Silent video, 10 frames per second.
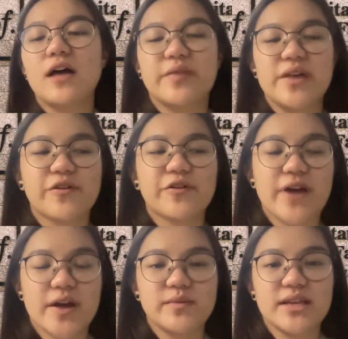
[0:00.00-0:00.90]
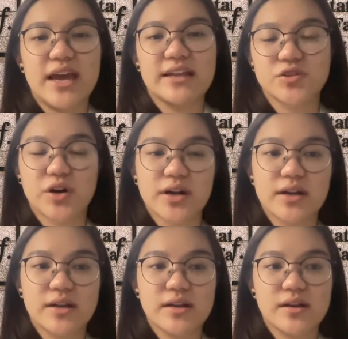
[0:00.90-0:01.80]
leave our family and start
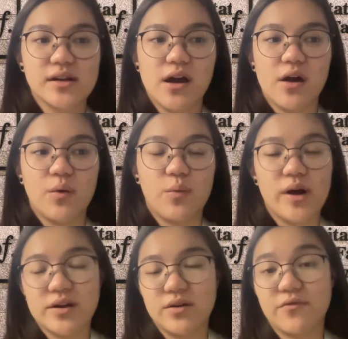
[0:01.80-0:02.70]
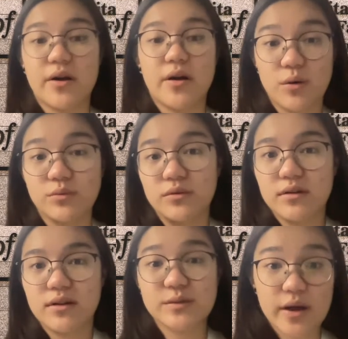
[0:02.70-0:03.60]
one of our own
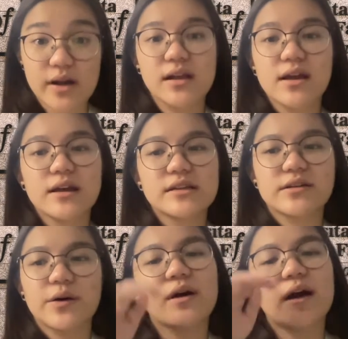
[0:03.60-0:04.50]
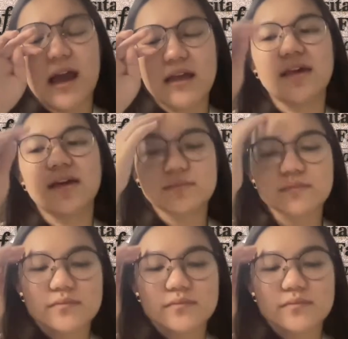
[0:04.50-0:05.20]
as well. So I think